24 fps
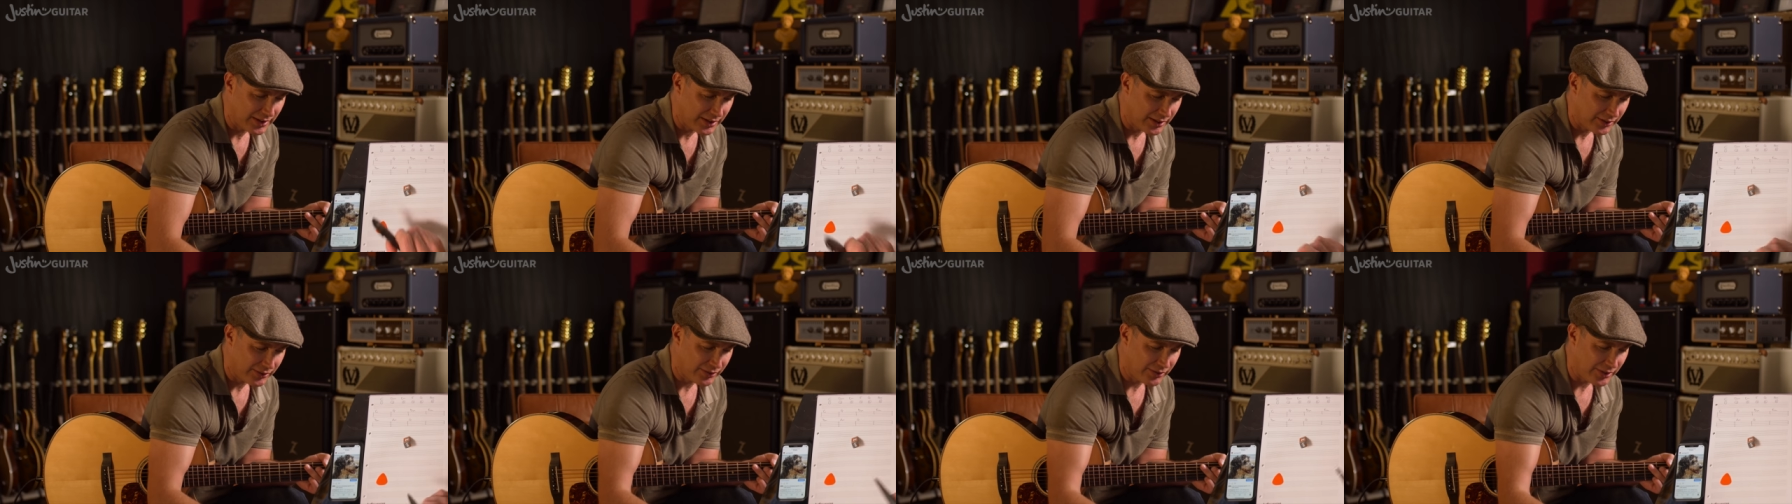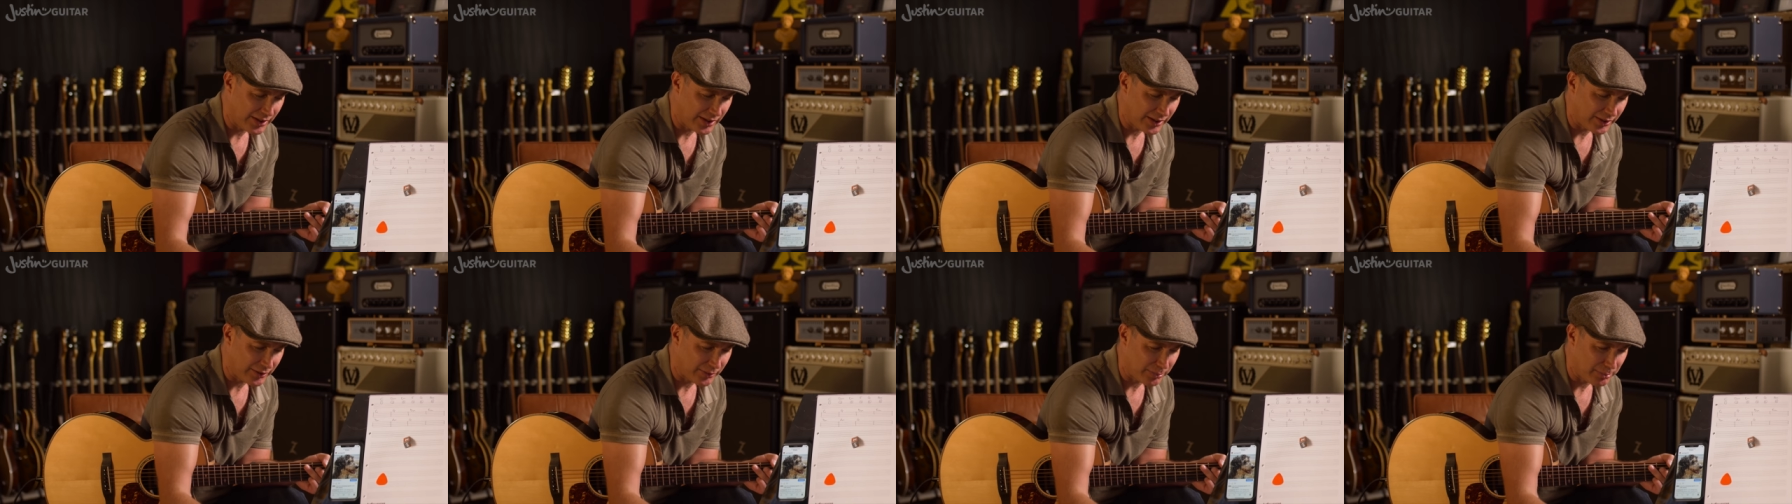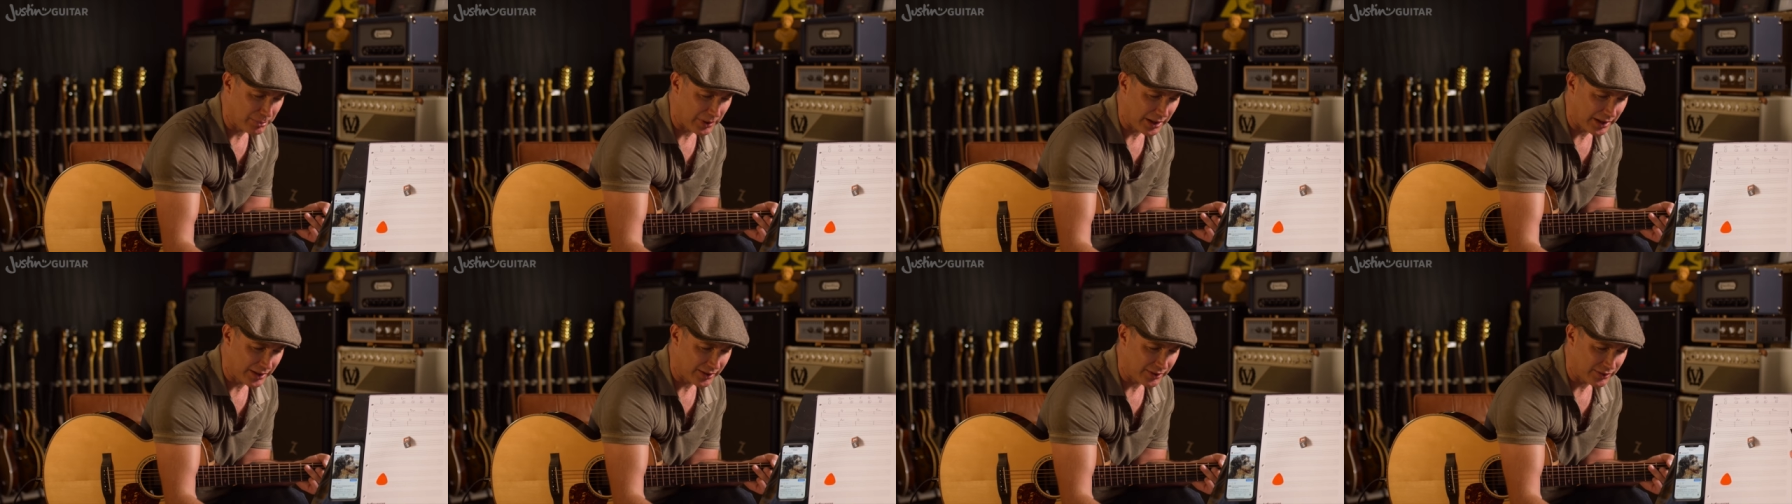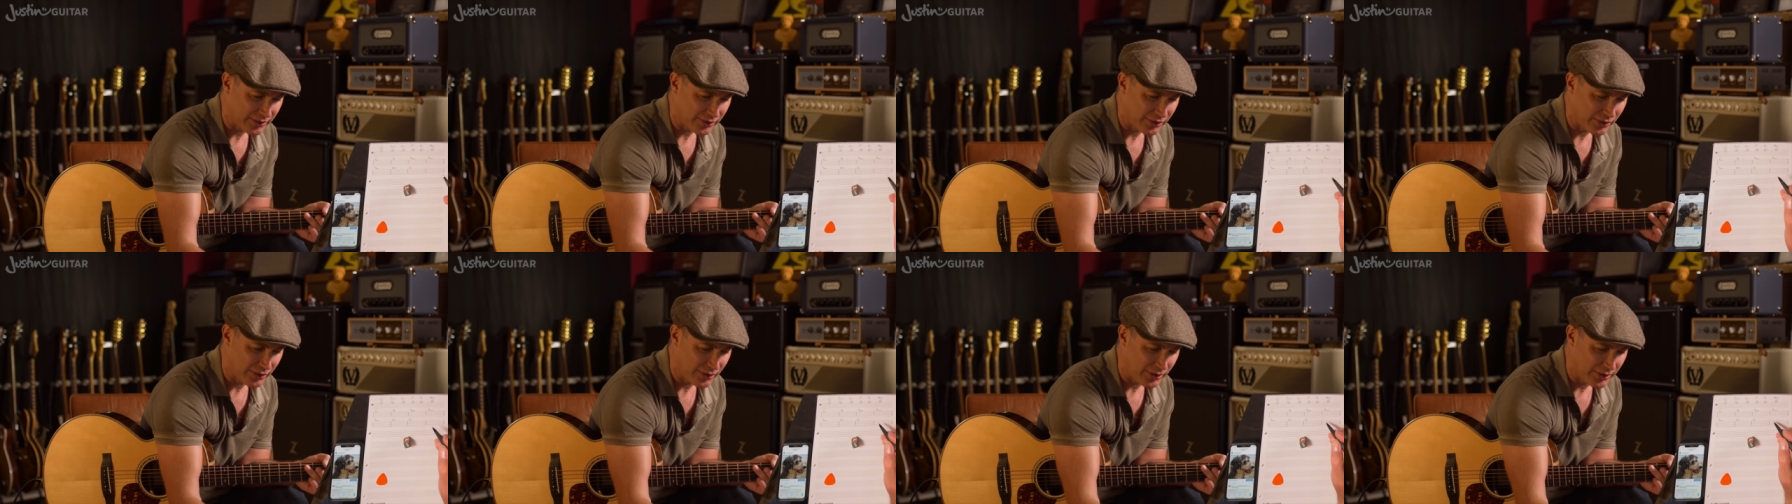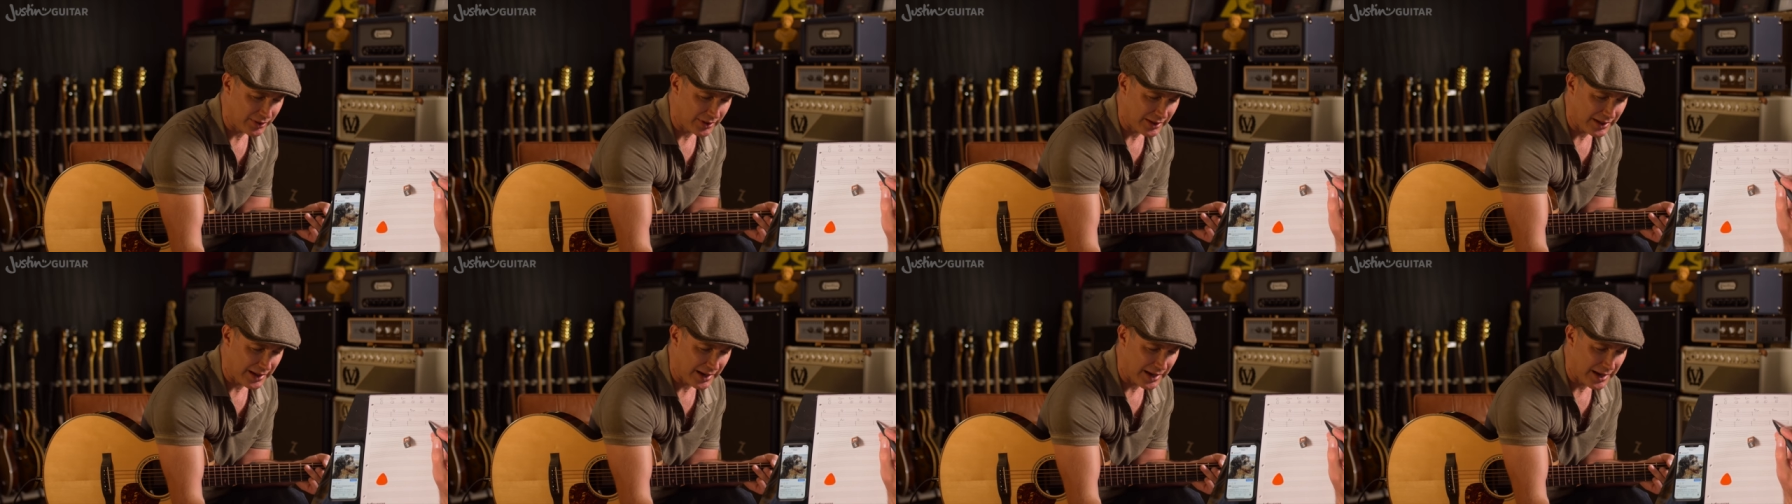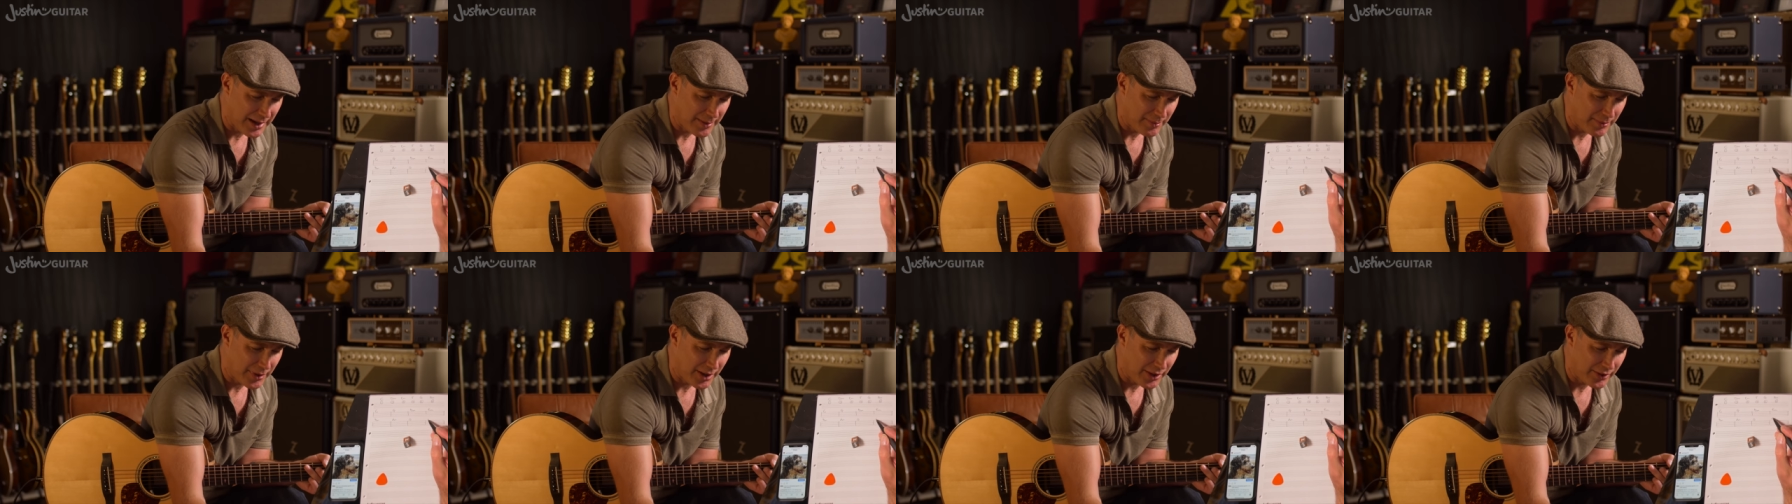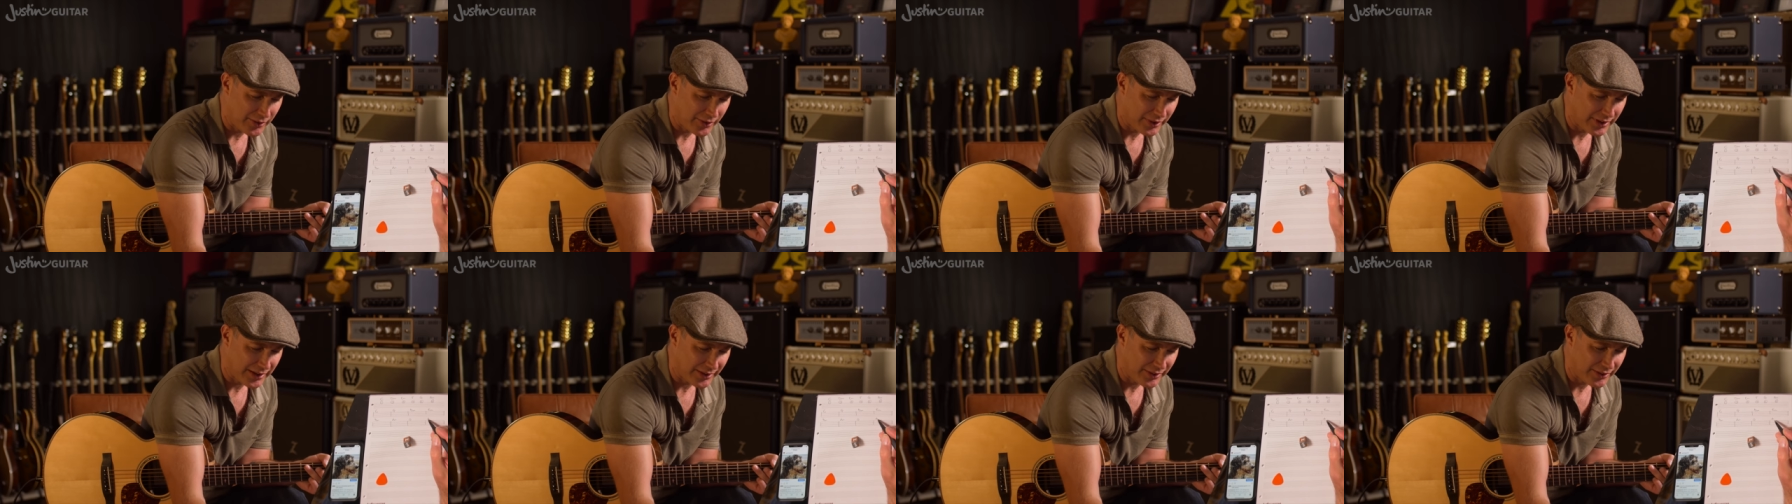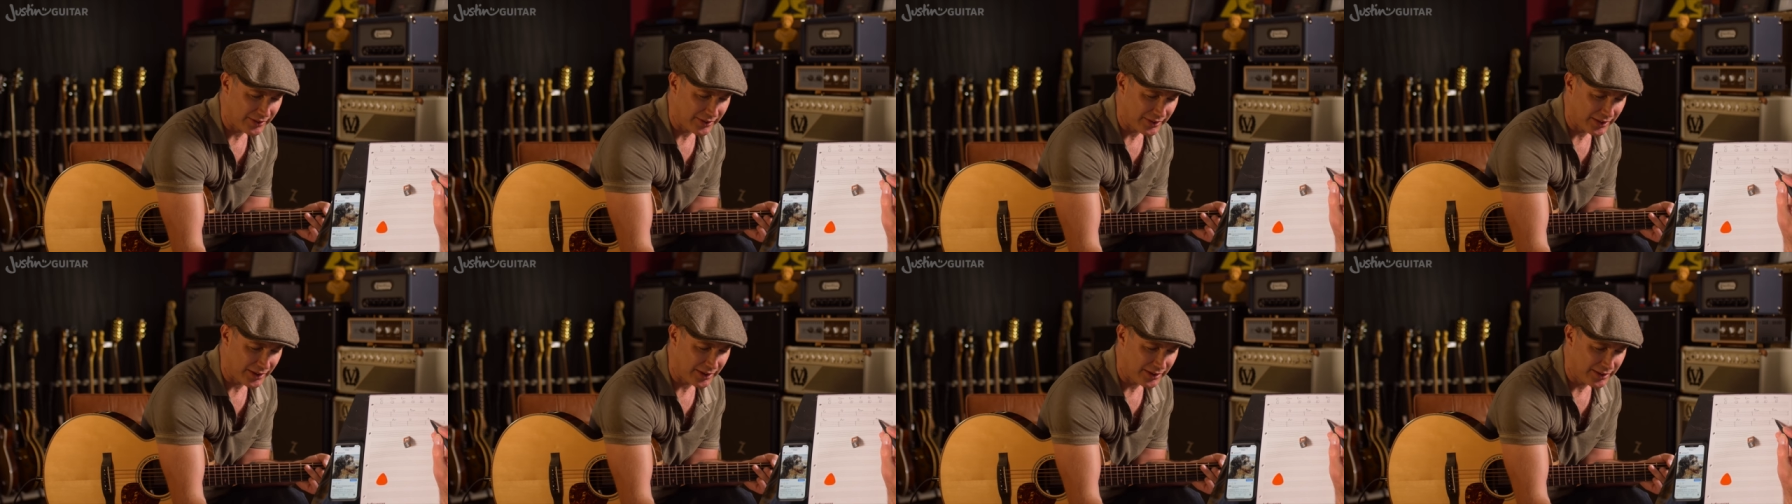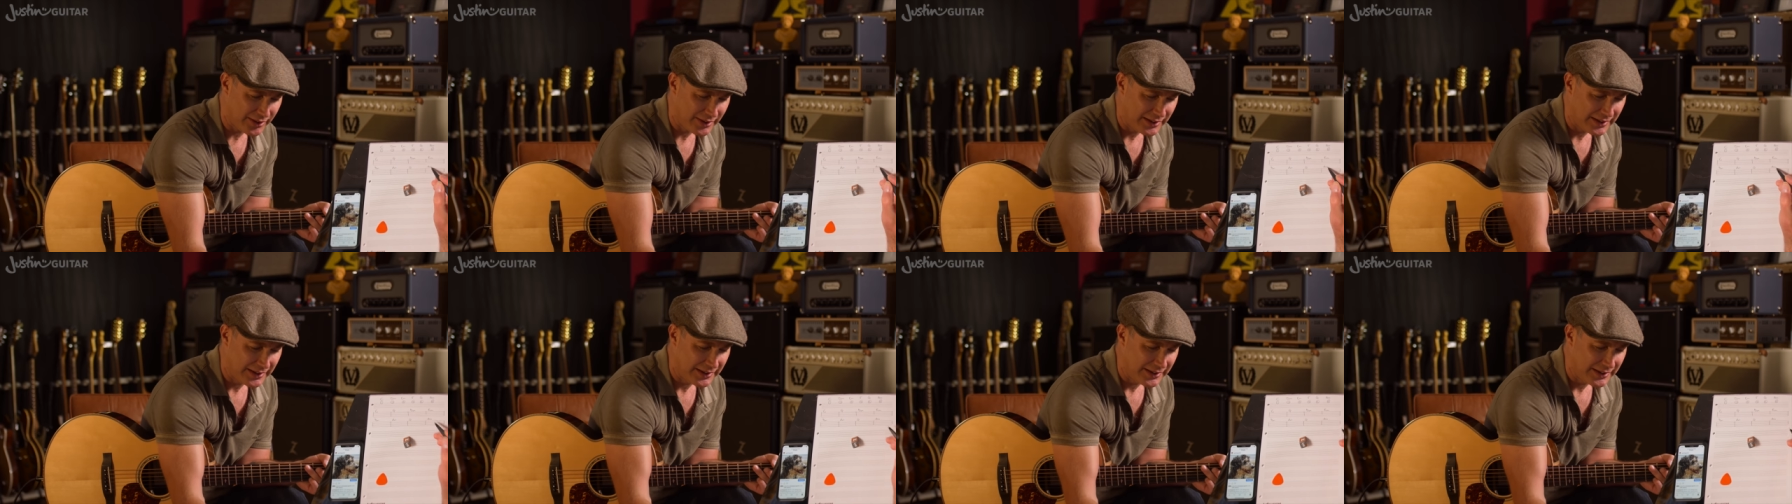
Six, back to the A minor again. Okay.